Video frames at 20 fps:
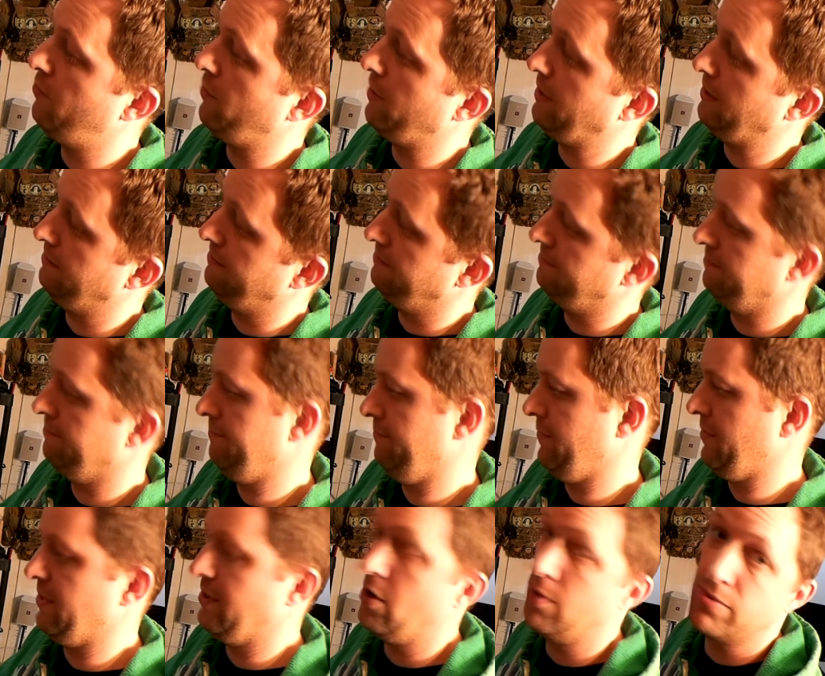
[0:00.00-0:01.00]
on it with
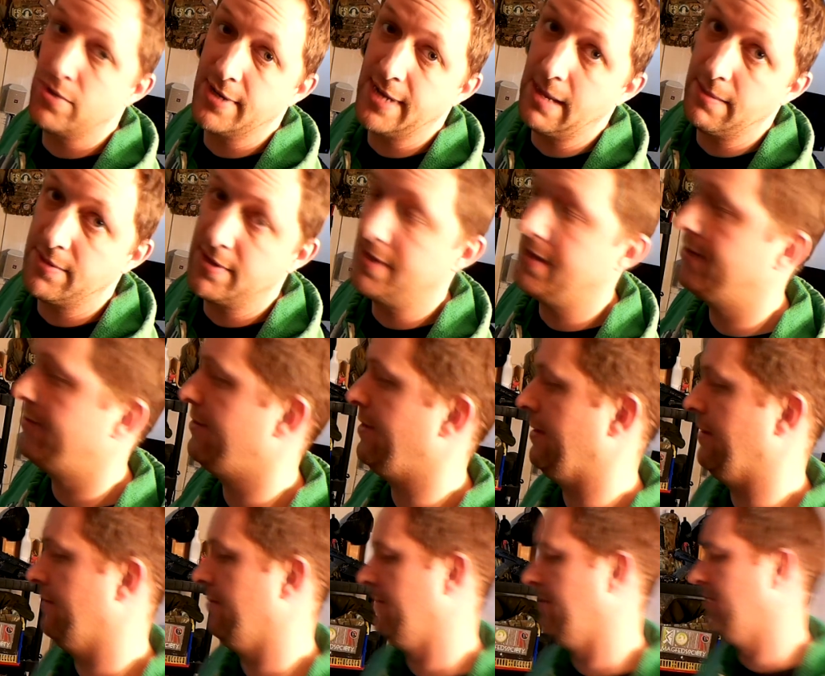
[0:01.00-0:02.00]
a hopper adapter. That's it.
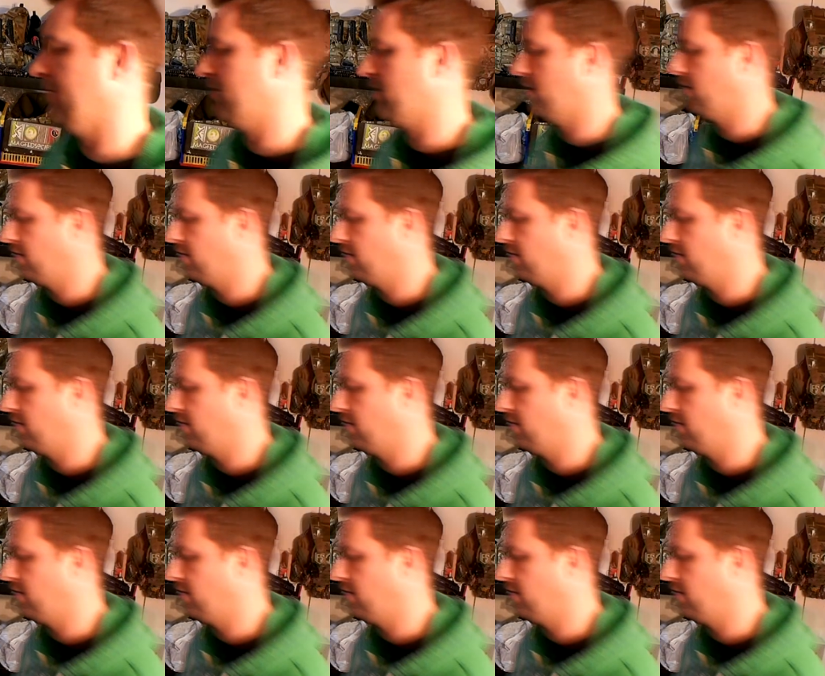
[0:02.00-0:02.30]
And so you